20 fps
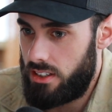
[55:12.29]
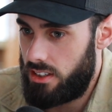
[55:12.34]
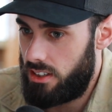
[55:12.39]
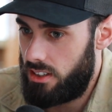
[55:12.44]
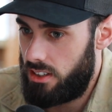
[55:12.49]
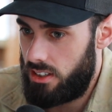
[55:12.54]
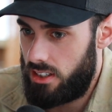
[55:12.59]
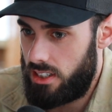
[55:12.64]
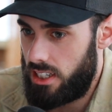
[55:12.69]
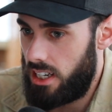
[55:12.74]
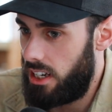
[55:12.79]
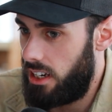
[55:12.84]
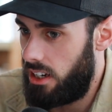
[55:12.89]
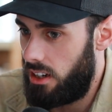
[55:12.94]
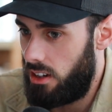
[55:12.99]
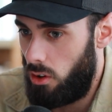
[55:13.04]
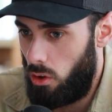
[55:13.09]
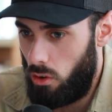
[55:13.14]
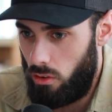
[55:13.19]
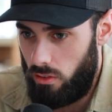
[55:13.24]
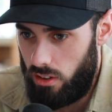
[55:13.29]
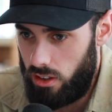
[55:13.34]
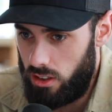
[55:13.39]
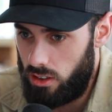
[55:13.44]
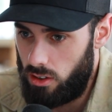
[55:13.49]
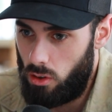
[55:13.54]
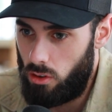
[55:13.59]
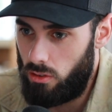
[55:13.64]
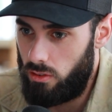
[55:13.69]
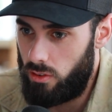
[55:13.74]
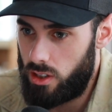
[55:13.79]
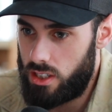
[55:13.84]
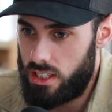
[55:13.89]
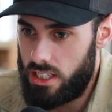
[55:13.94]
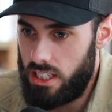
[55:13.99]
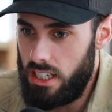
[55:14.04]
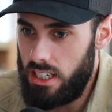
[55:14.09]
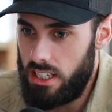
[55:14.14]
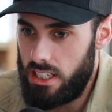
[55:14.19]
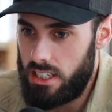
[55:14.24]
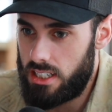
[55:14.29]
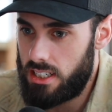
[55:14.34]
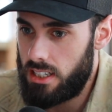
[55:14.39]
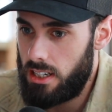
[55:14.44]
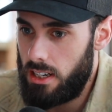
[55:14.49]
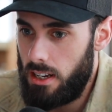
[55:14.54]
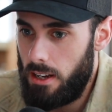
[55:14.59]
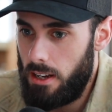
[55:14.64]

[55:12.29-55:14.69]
say, overseas.